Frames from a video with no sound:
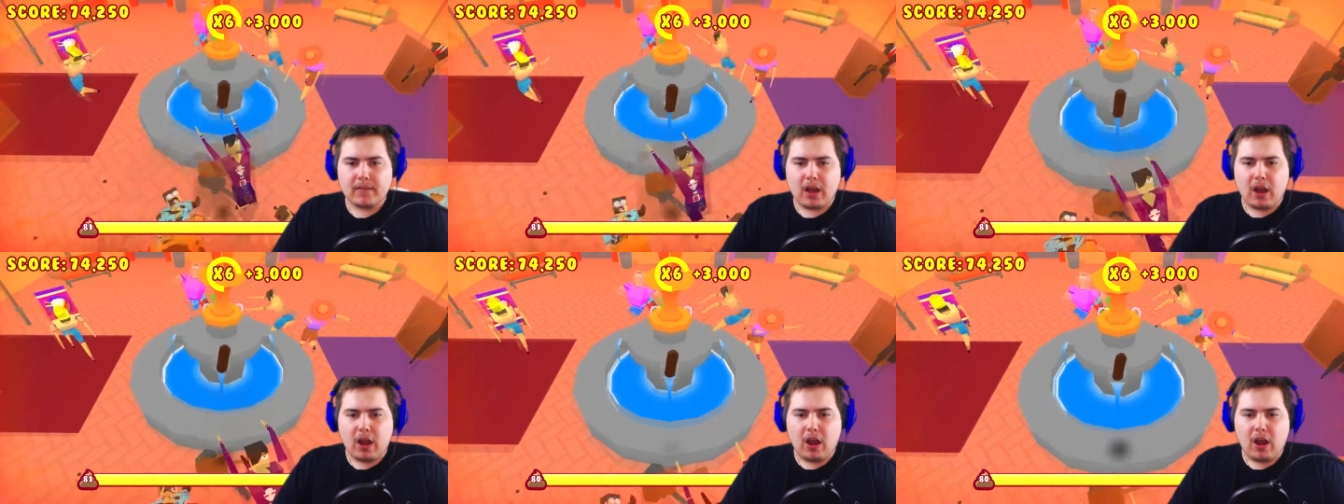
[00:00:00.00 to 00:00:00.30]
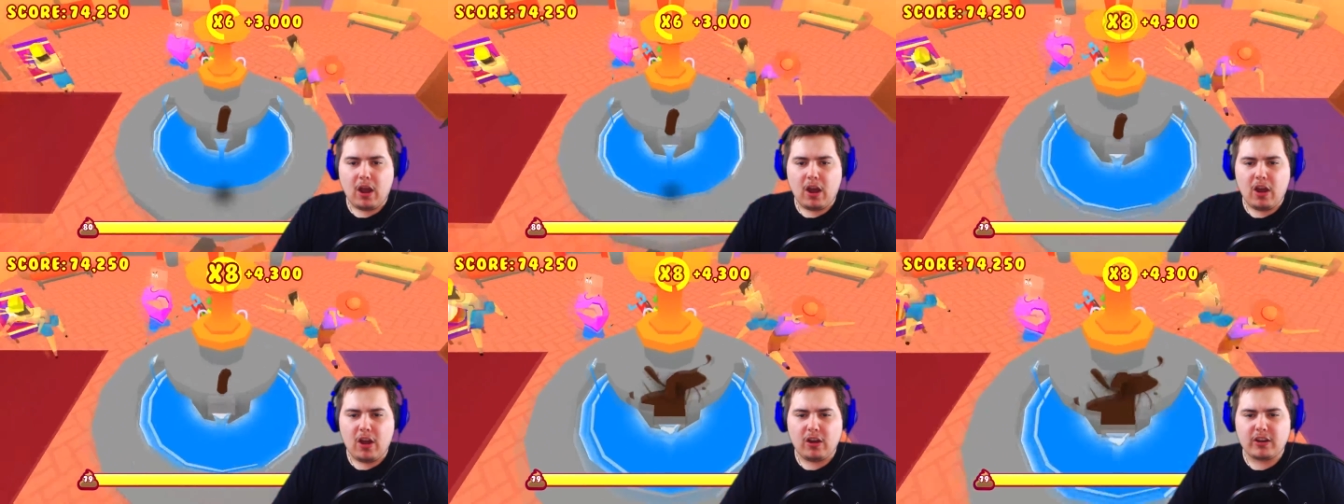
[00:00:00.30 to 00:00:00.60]

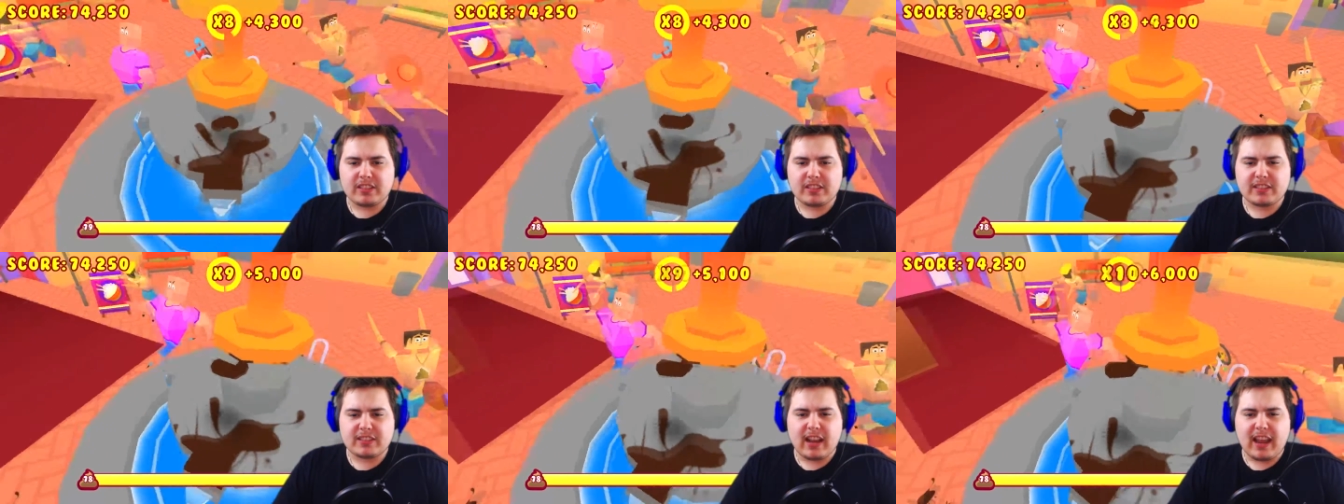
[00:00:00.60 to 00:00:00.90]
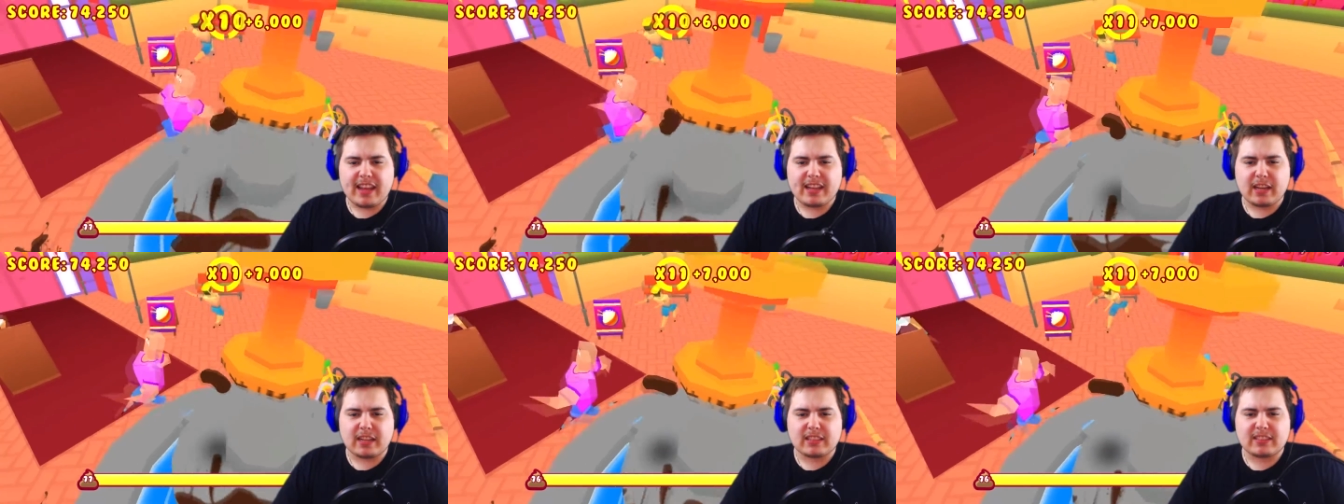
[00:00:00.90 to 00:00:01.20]
Oh, it's
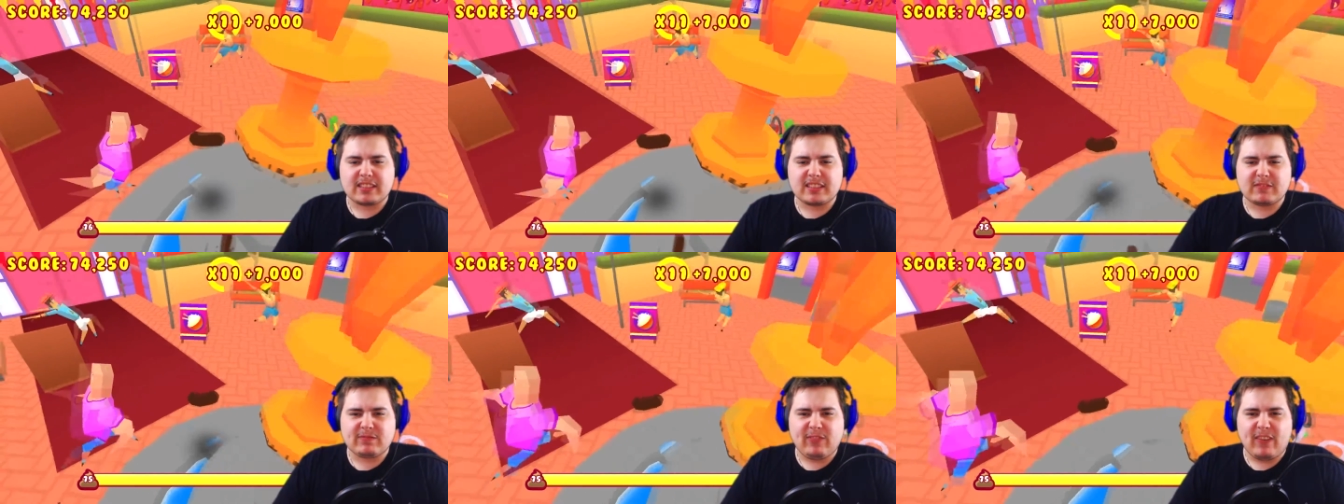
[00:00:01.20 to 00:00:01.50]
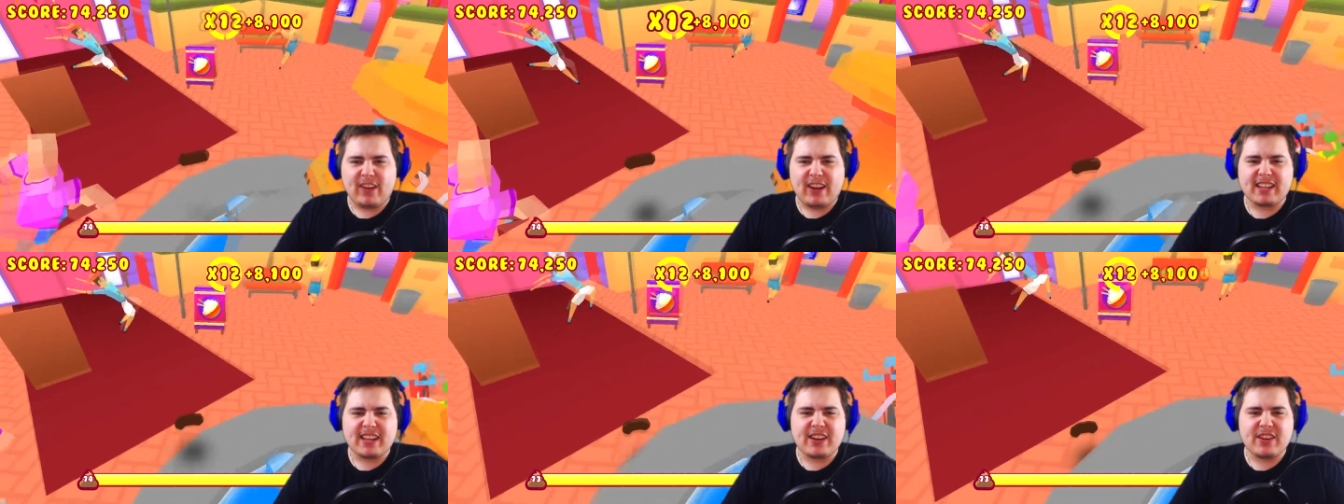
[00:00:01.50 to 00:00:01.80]
like a
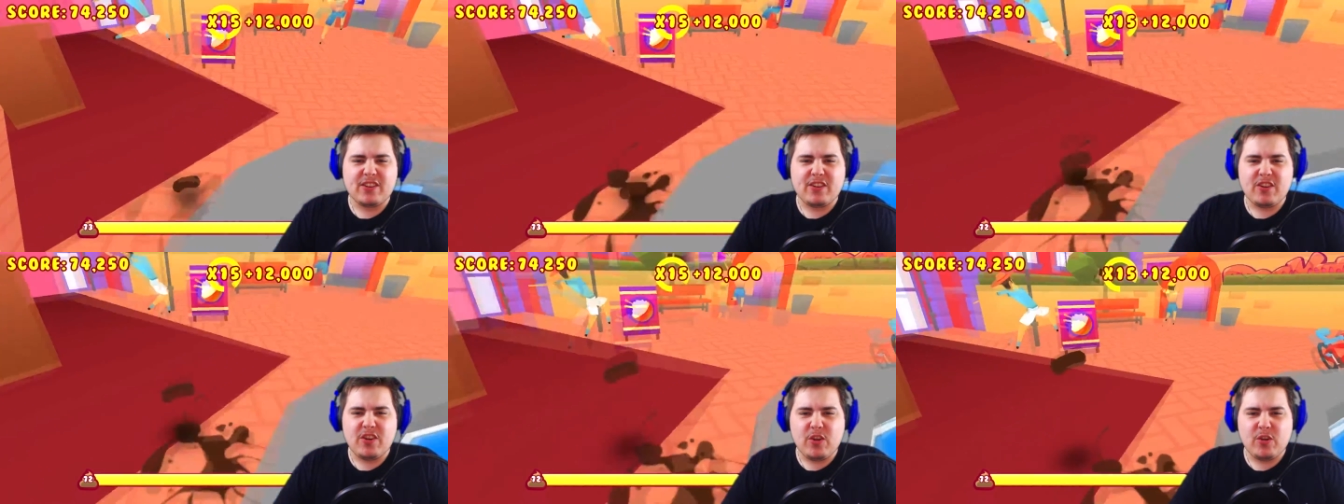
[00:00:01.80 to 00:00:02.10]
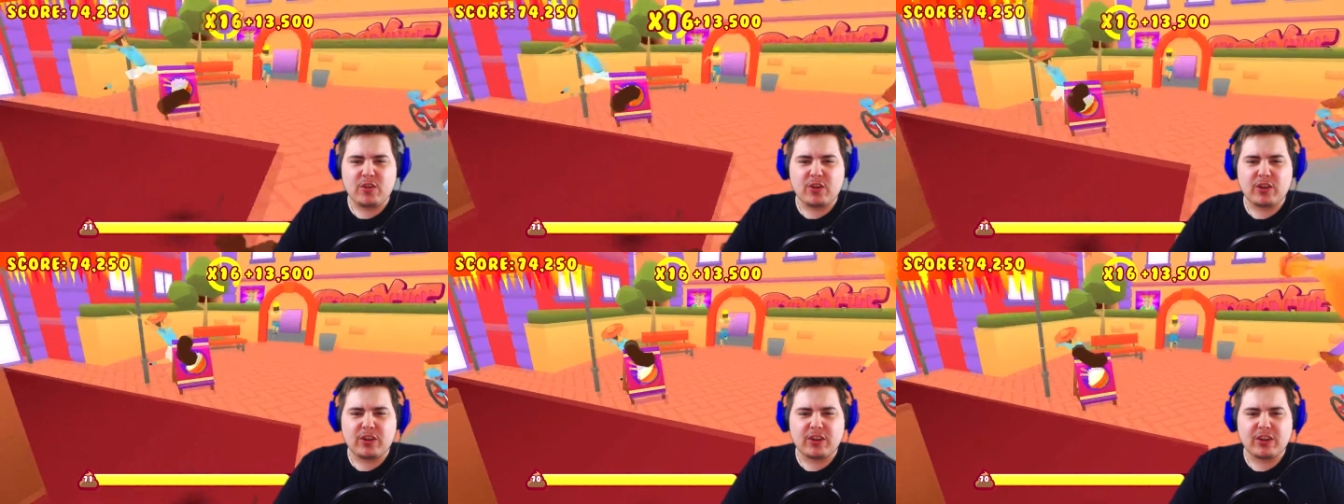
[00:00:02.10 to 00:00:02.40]
fucking
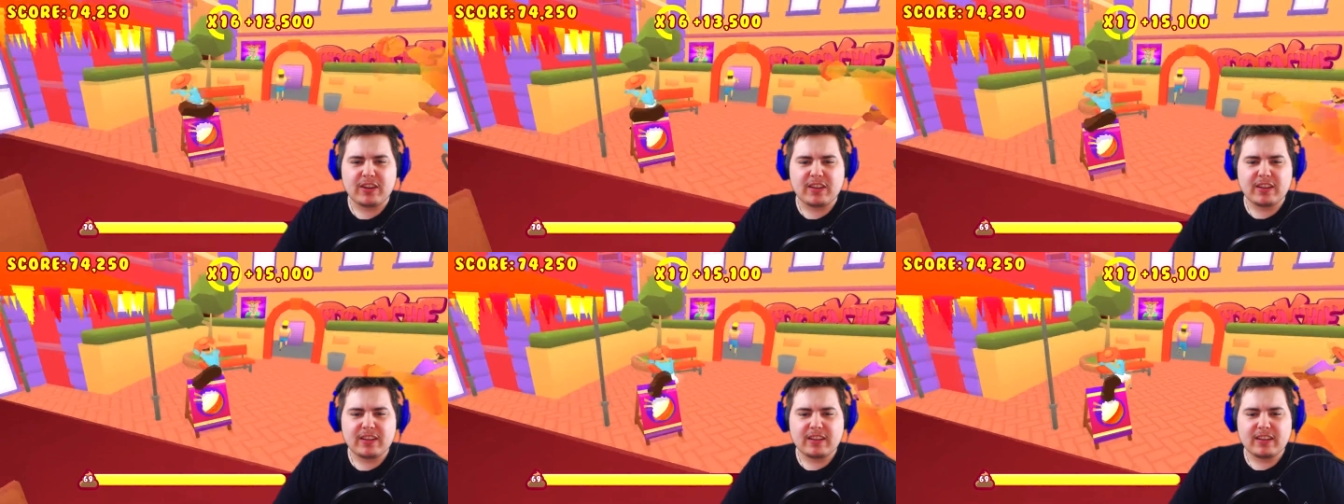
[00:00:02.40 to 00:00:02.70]
nuke.